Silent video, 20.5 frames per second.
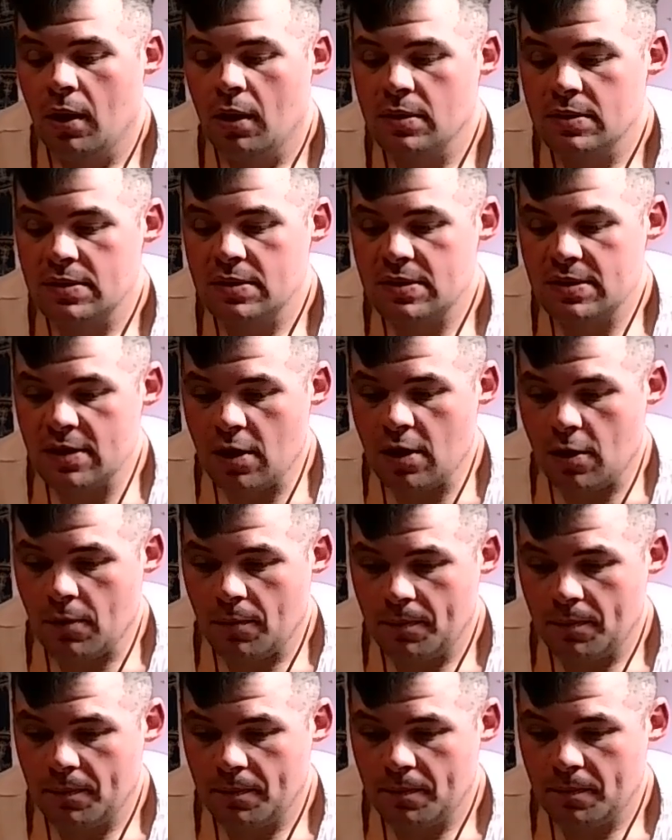So
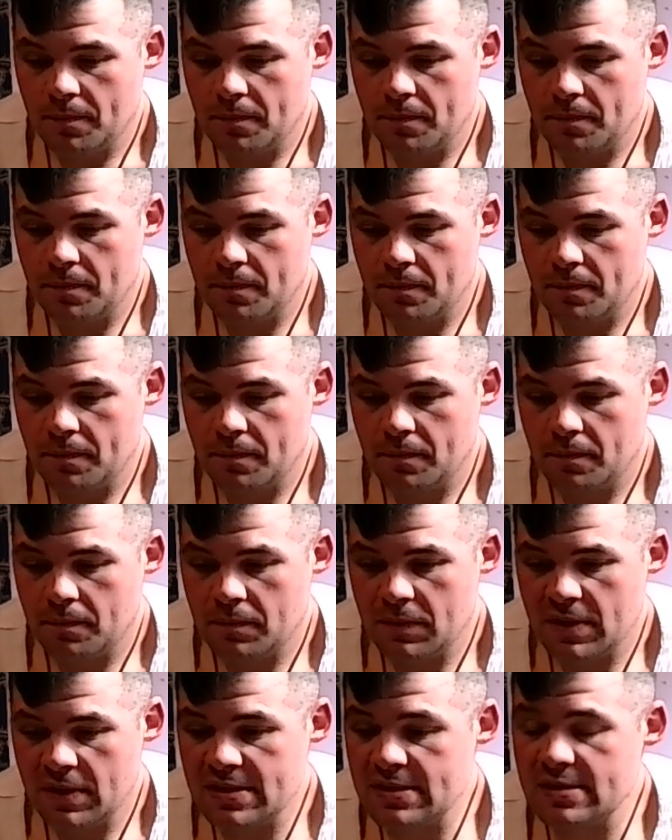
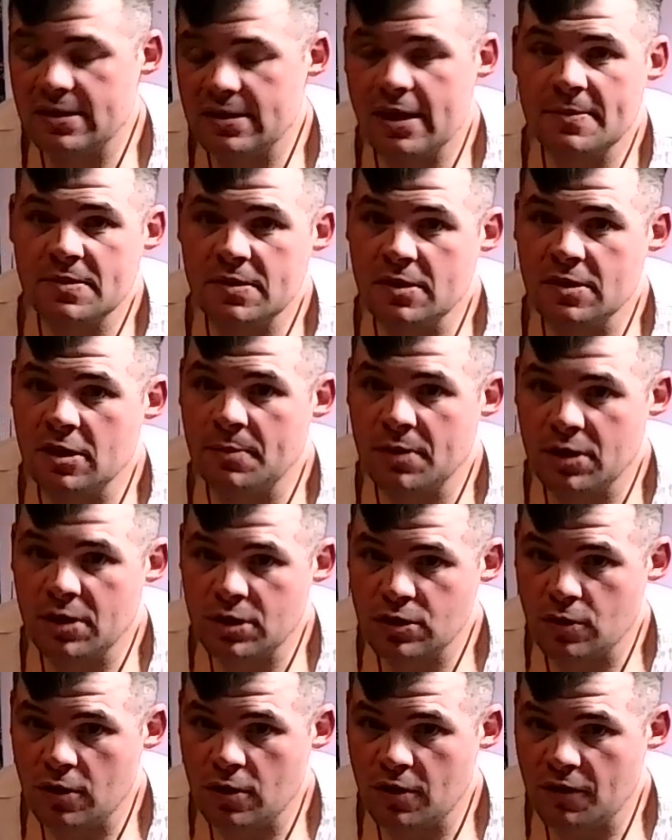this is absolutely going to be a
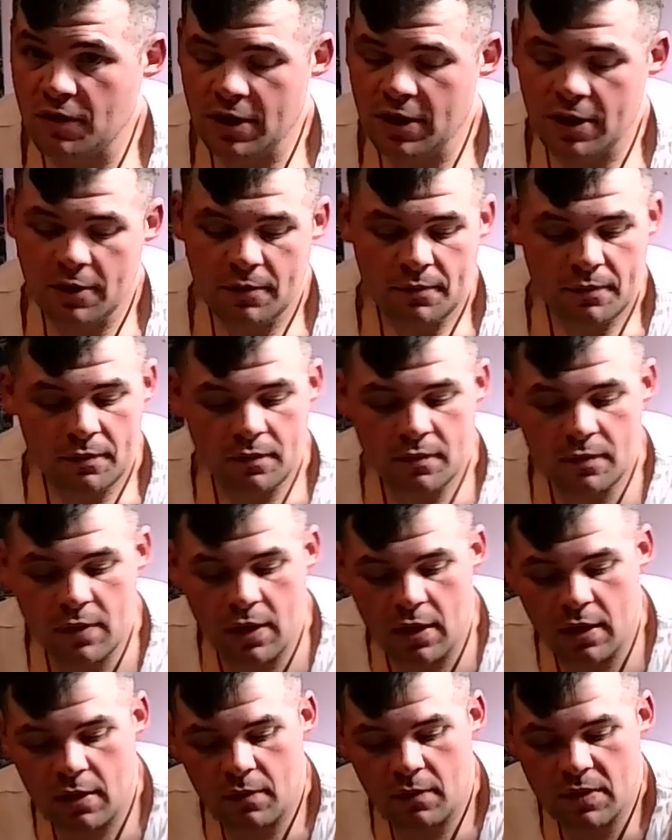shorter
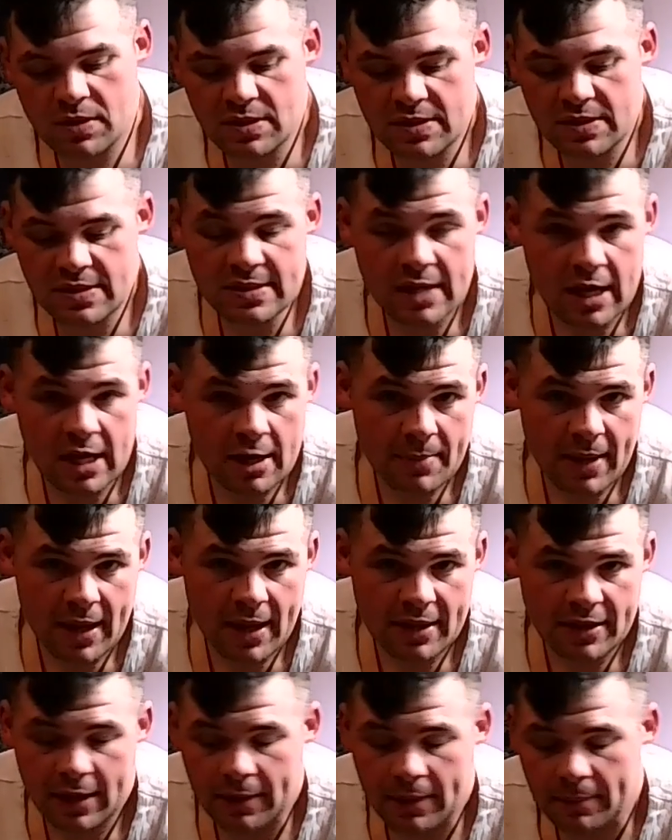video, which is not a
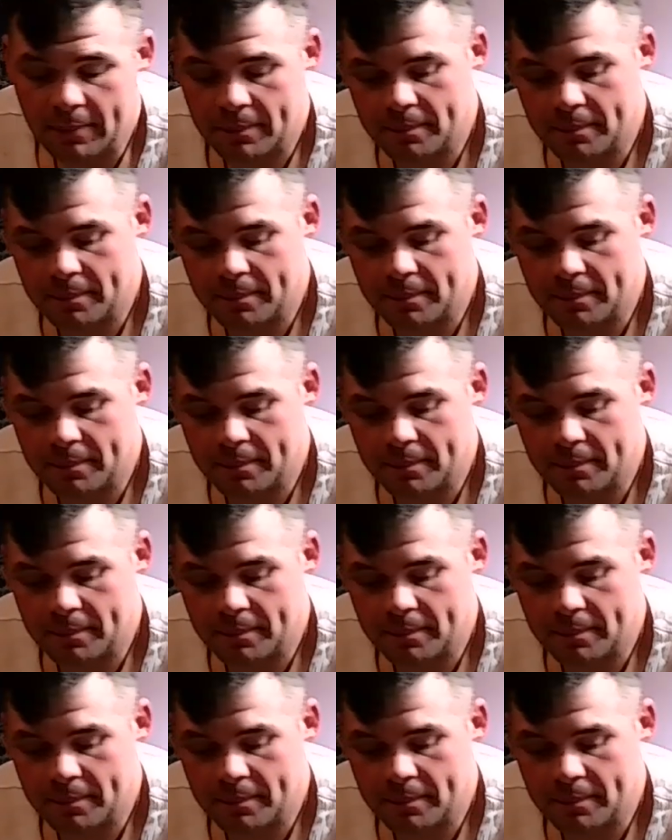bad thing.